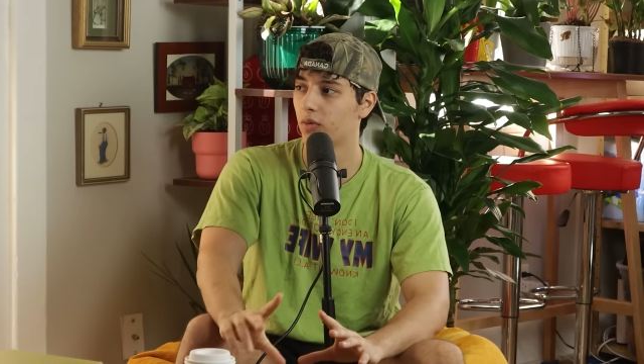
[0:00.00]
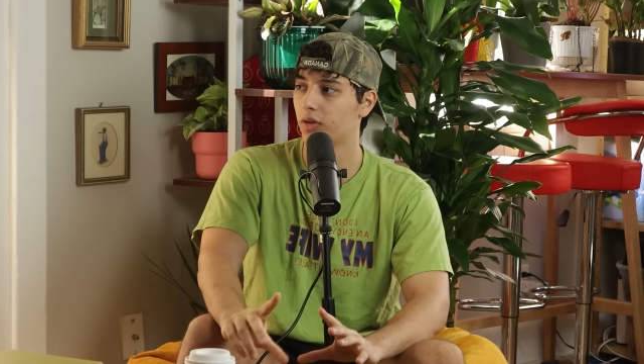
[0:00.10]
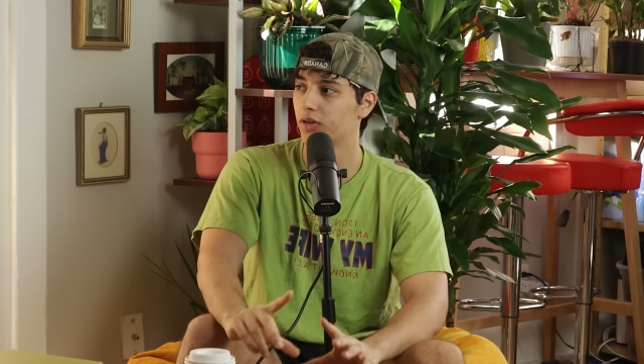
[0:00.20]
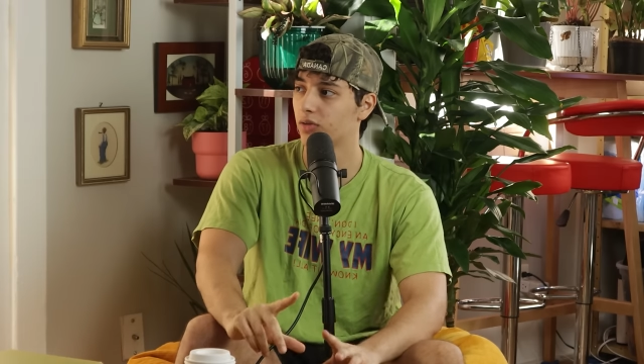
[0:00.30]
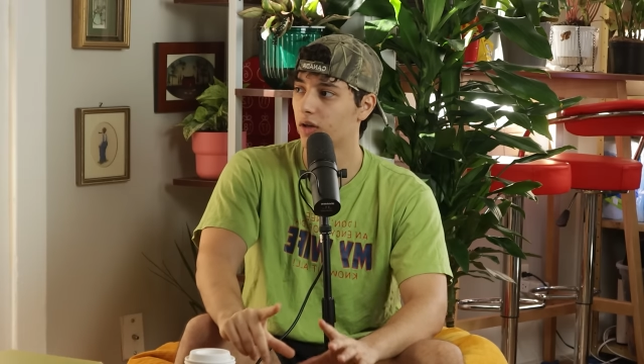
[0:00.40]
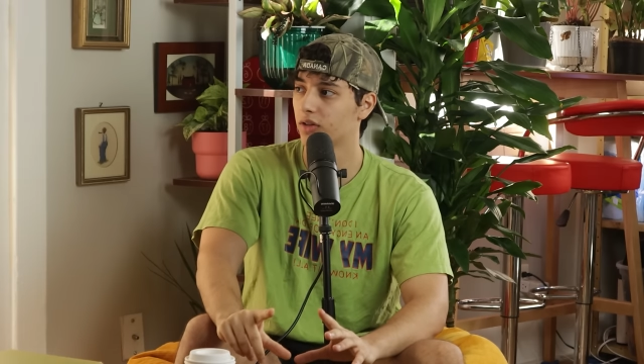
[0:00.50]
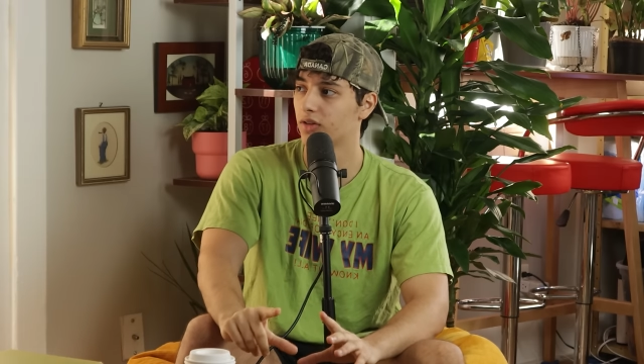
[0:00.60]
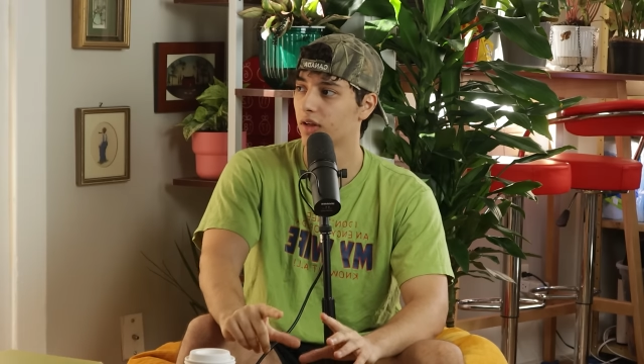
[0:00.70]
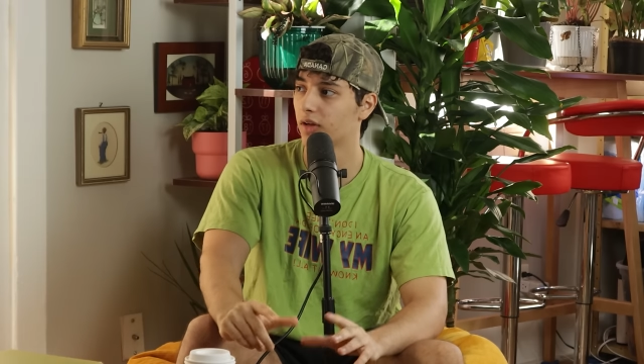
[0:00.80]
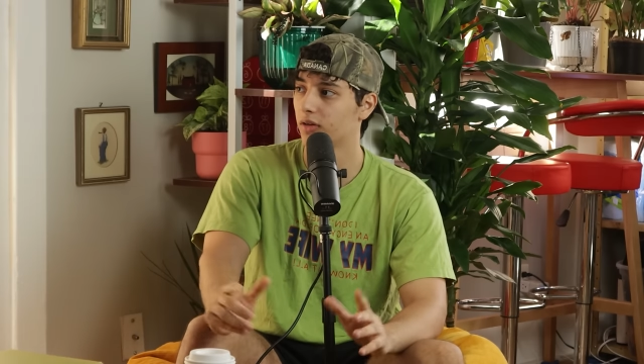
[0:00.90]
What do I
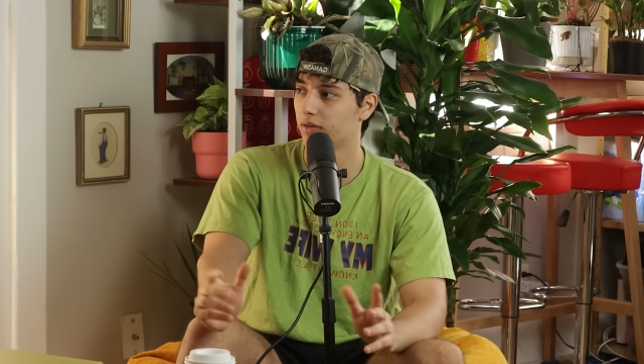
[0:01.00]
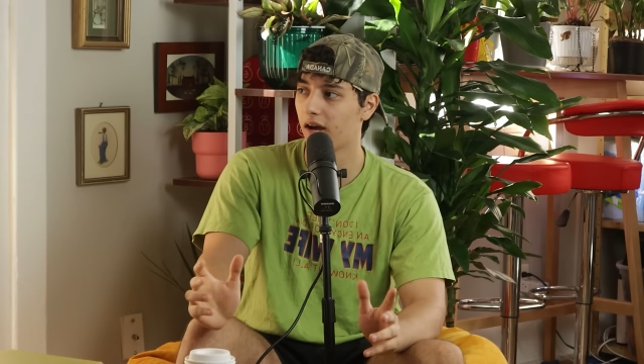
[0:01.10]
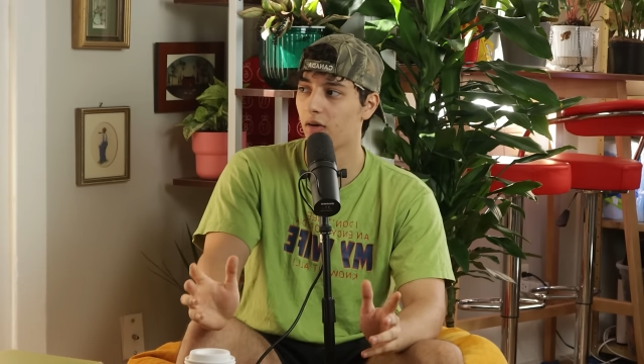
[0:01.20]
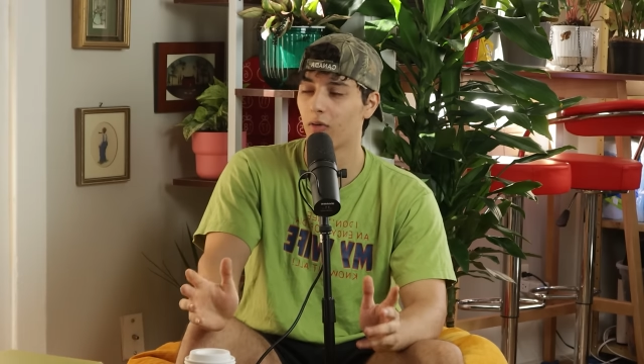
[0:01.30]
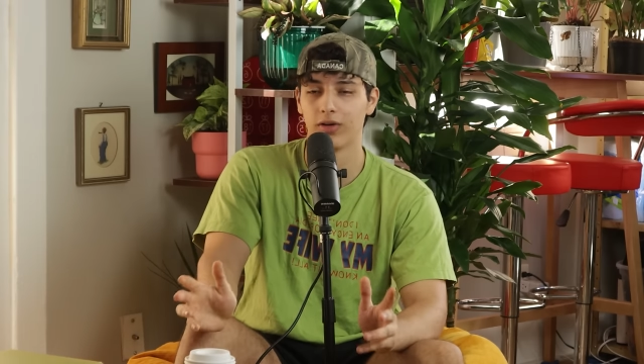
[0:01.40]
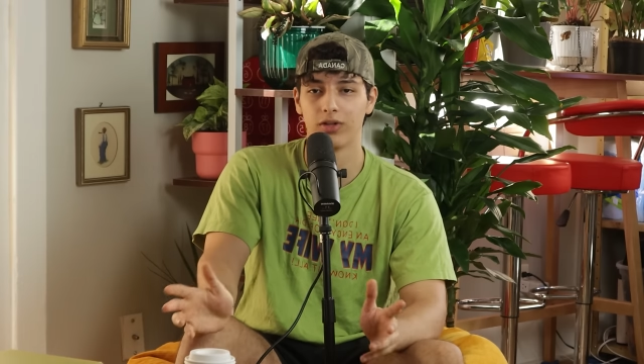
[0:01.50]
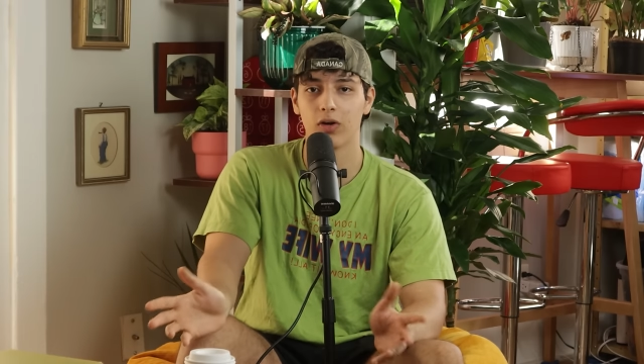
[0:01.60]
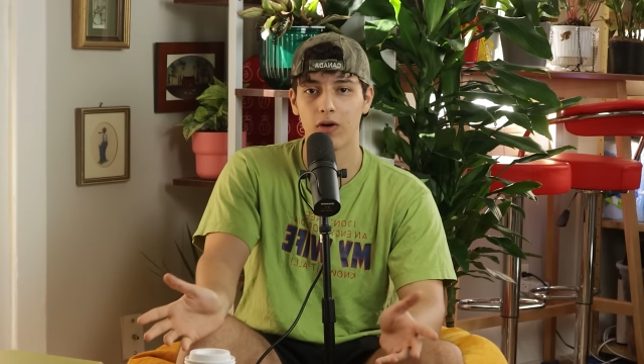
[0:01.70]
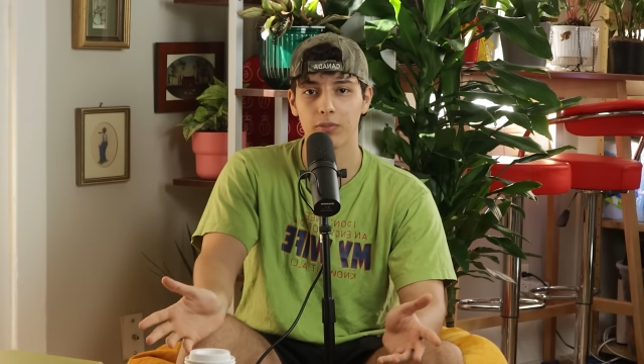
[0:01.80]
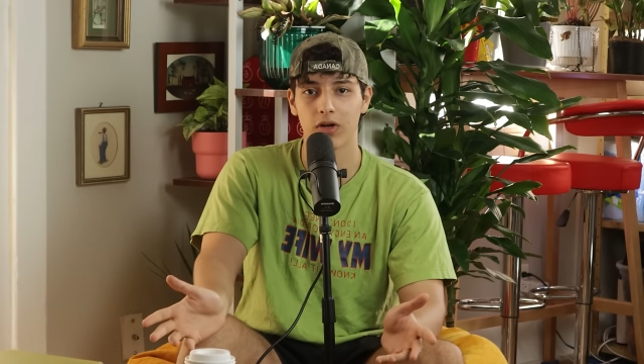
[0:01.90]
say? That one. Do you
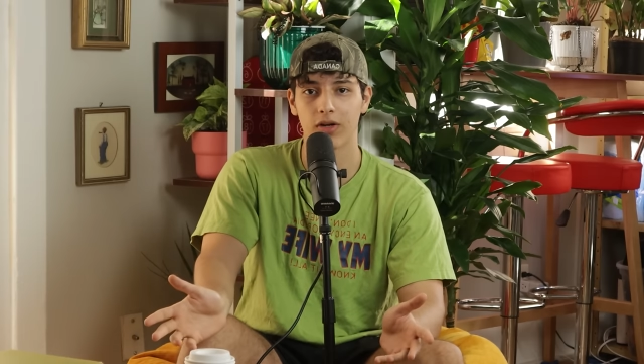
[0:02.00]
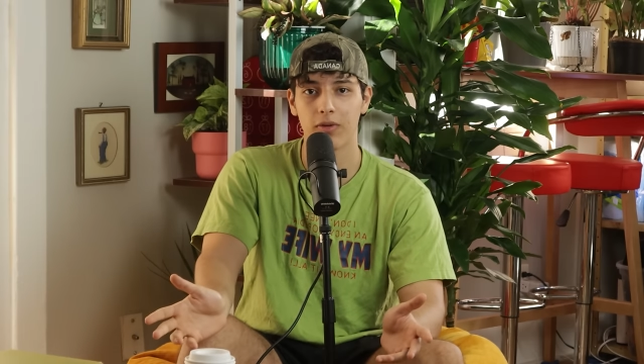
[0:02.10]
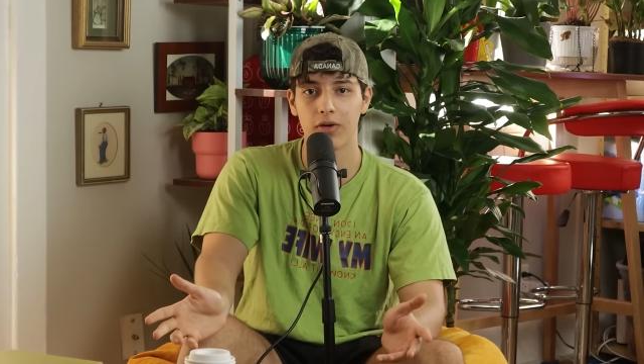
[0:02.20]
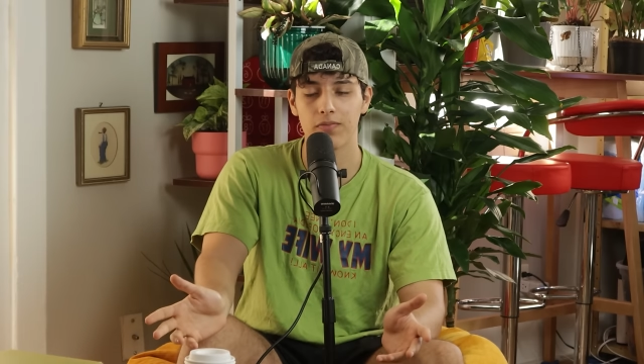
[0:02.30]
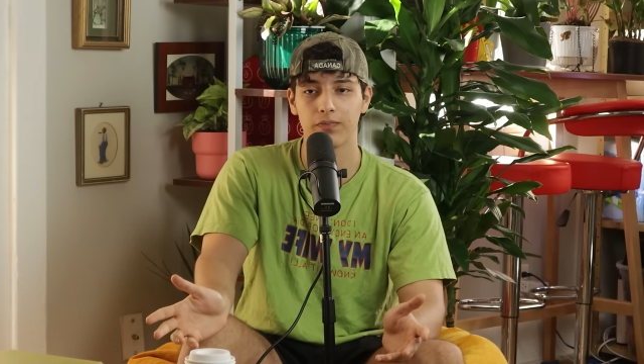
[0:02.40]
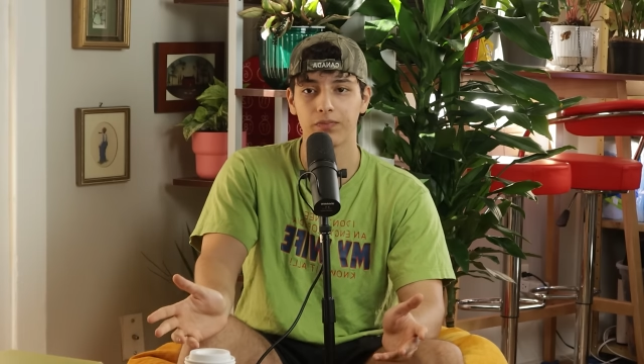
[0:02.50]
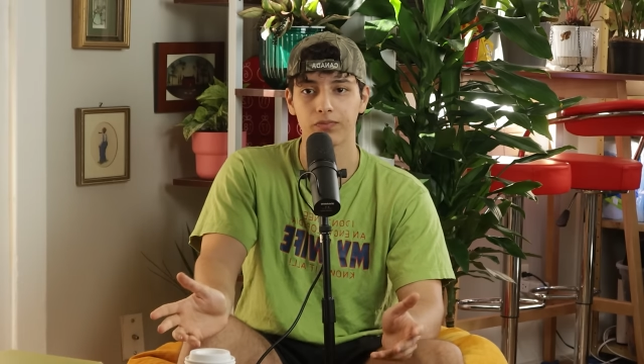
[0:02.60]
know what I'm talking about?